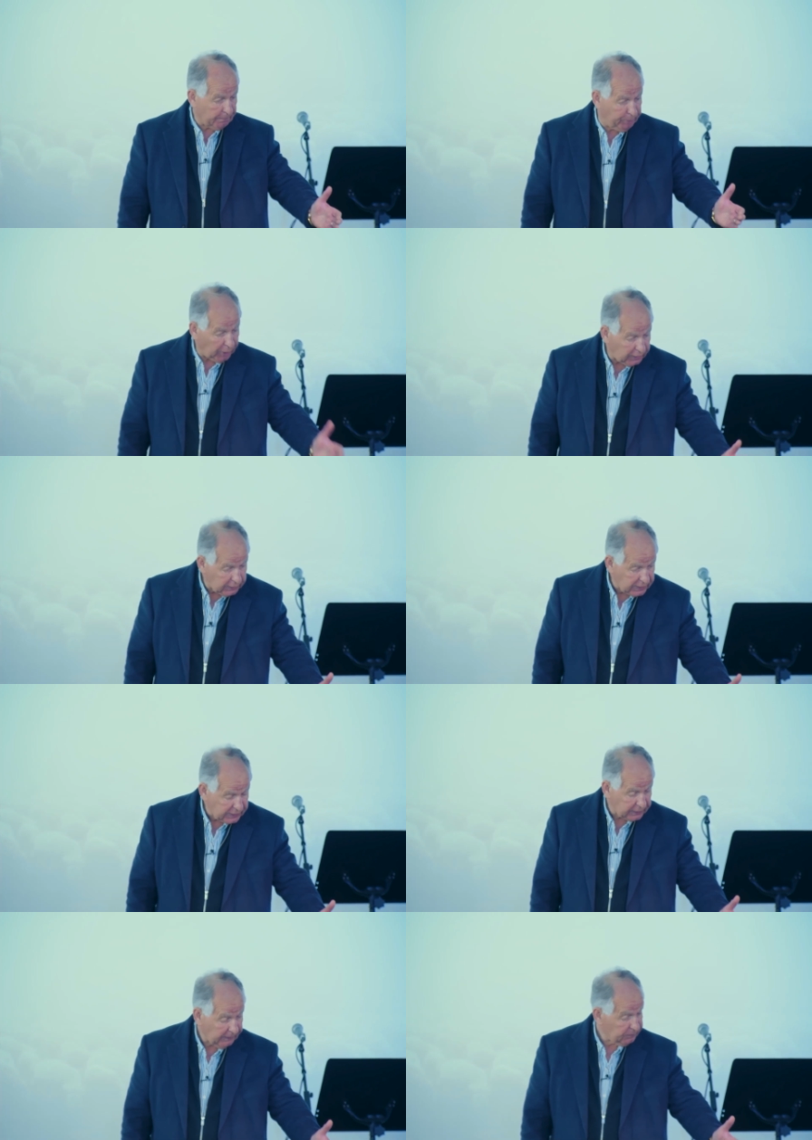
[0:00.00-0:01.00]
the
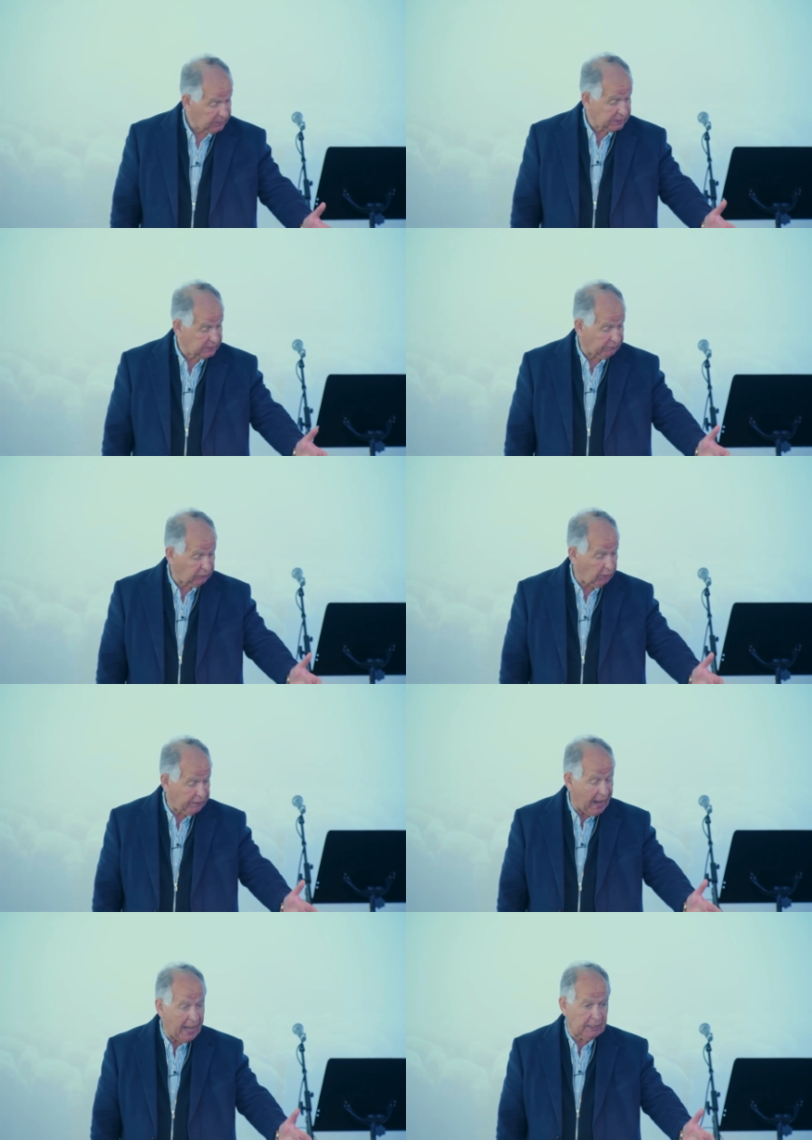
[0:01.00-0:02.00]
bulls, there's several
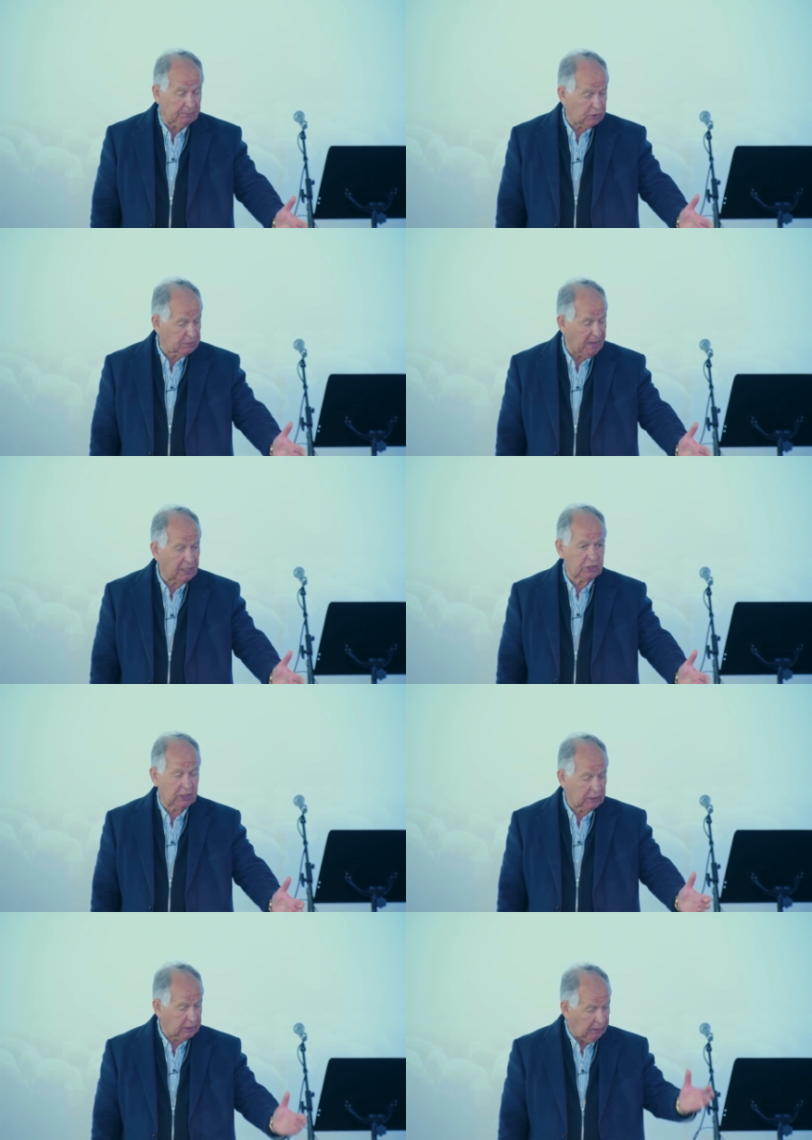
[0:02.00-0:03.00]
other animals
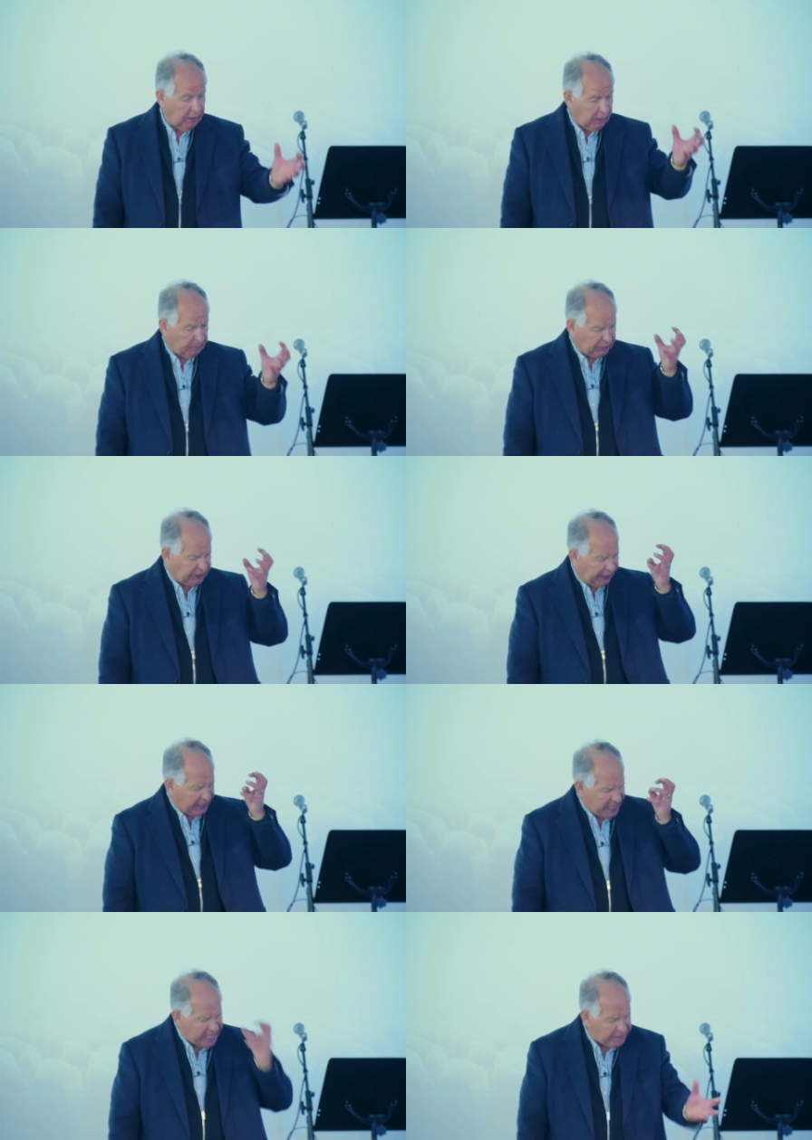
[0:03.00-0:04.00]
mentioned, but
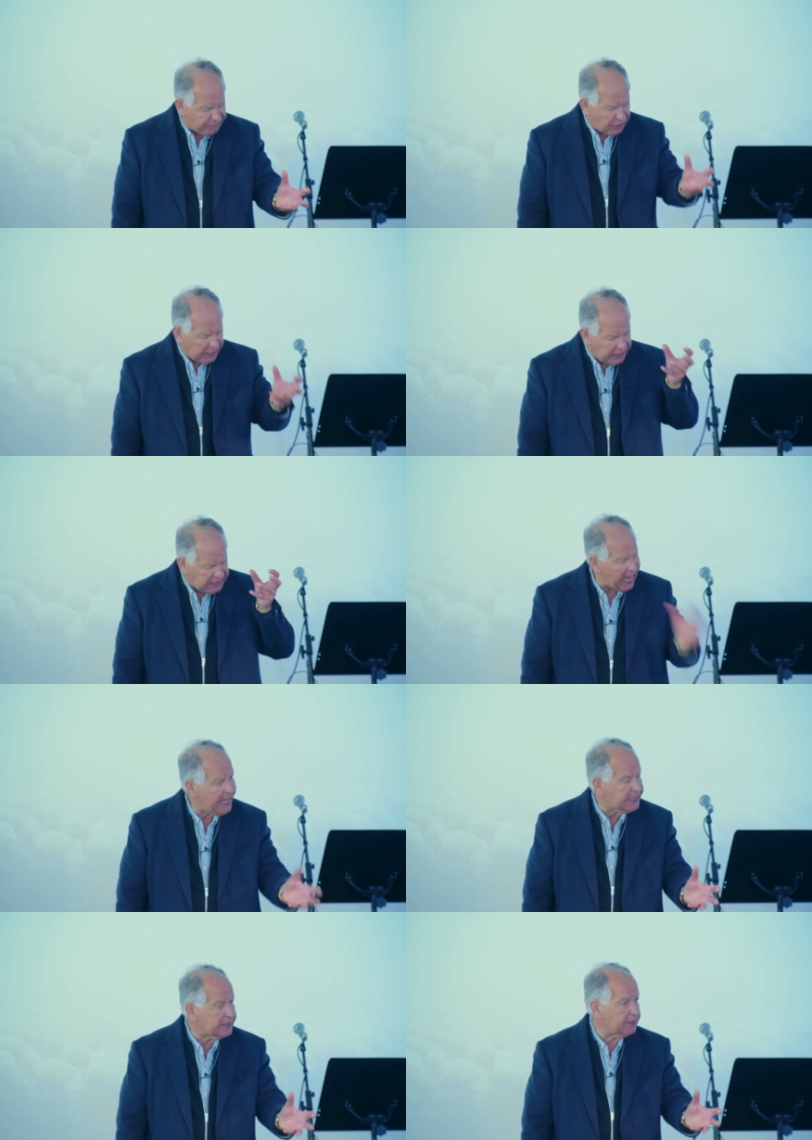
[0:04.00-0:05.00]
their evil
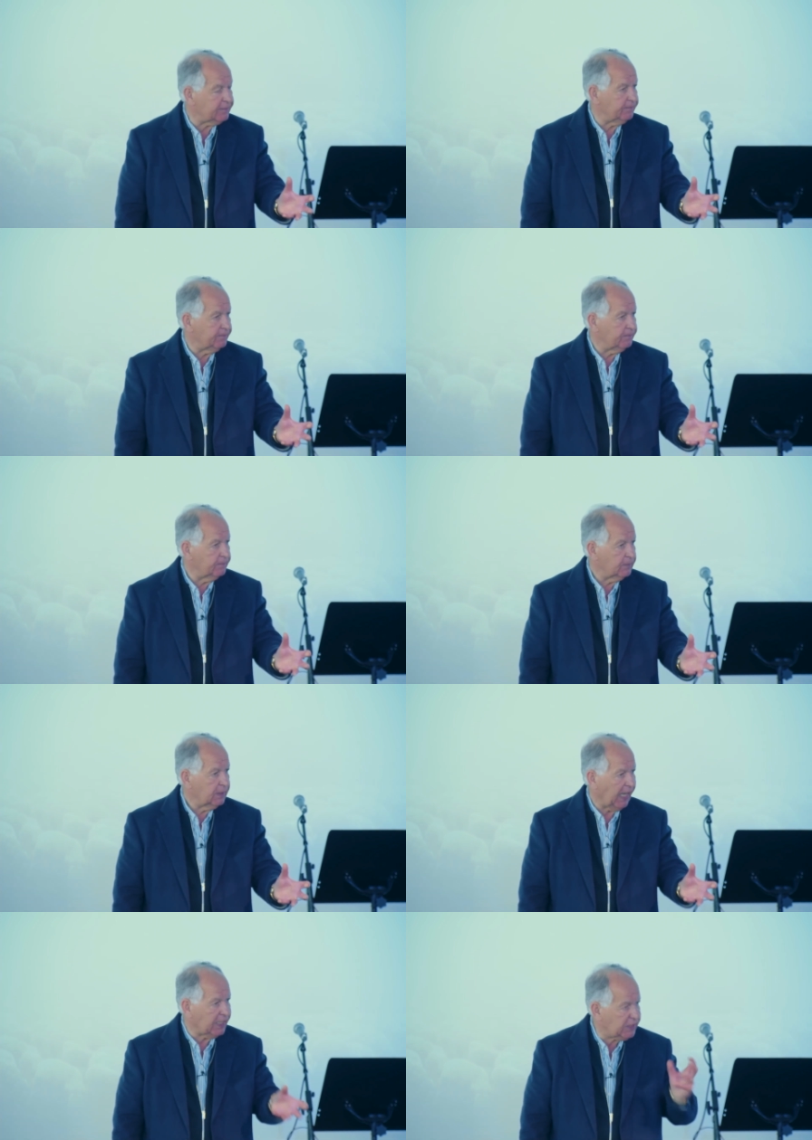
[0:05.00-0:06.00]
intent
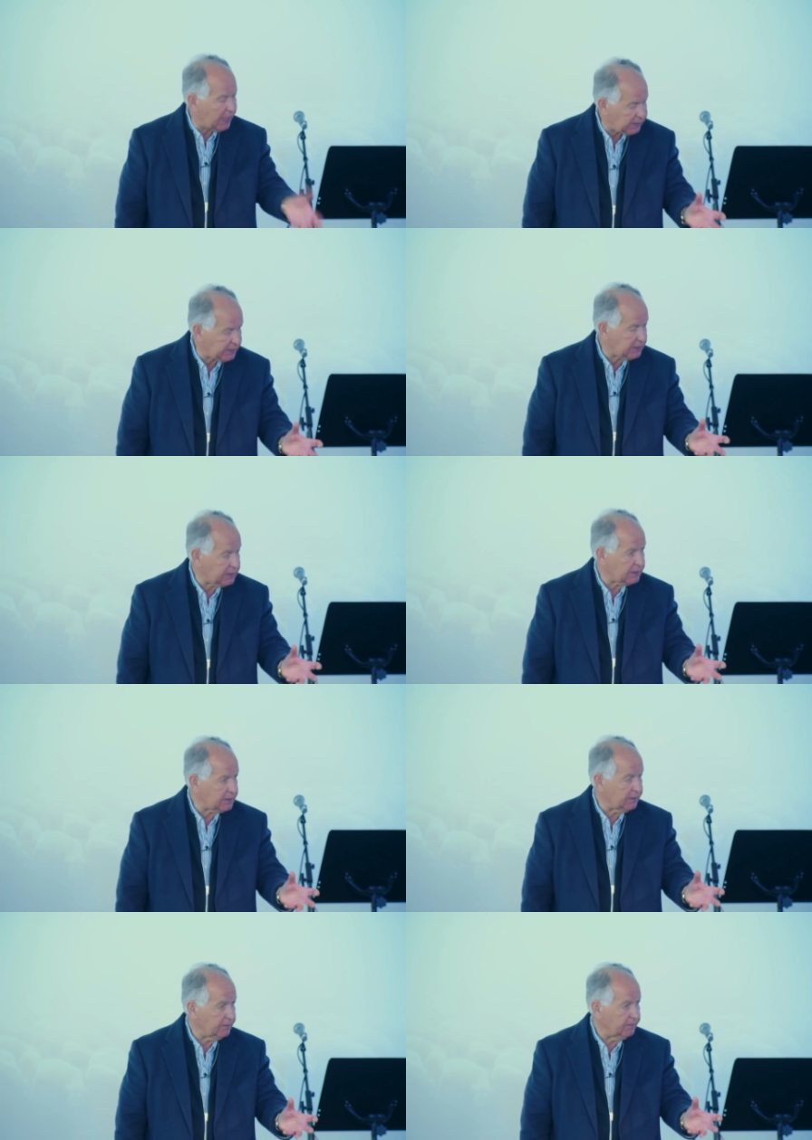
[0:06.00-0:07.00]

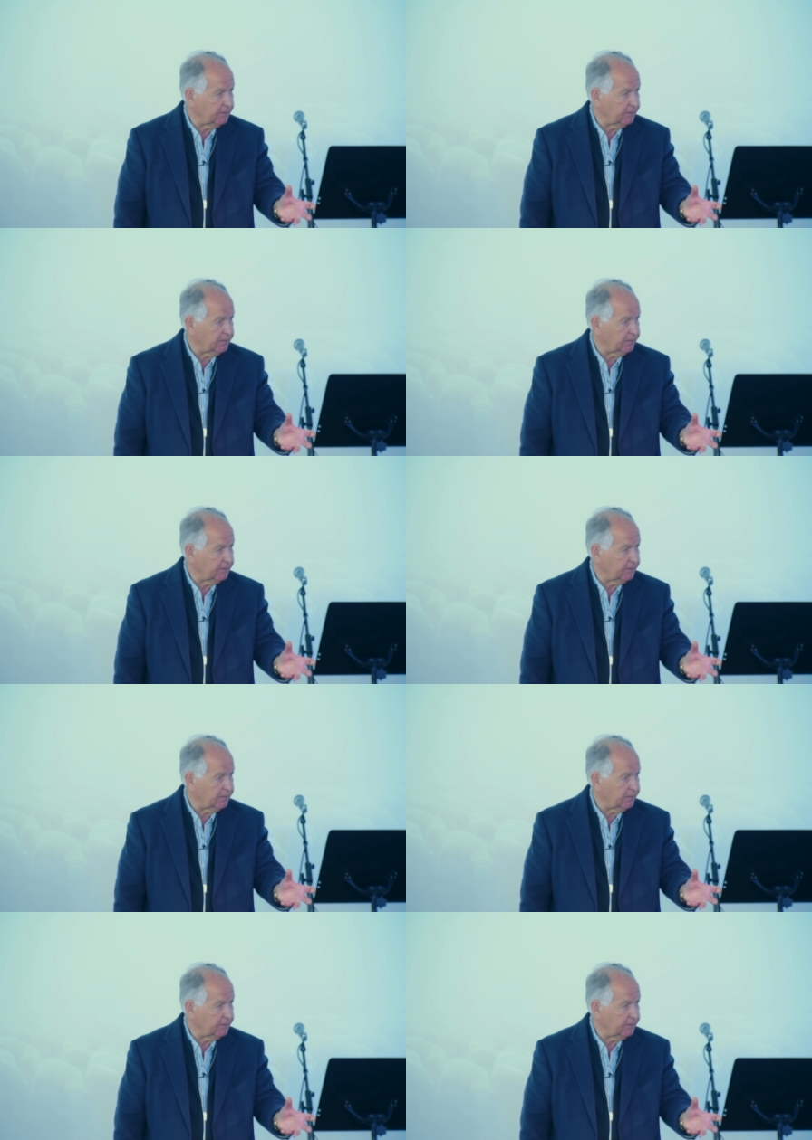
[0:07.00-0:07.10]
exists.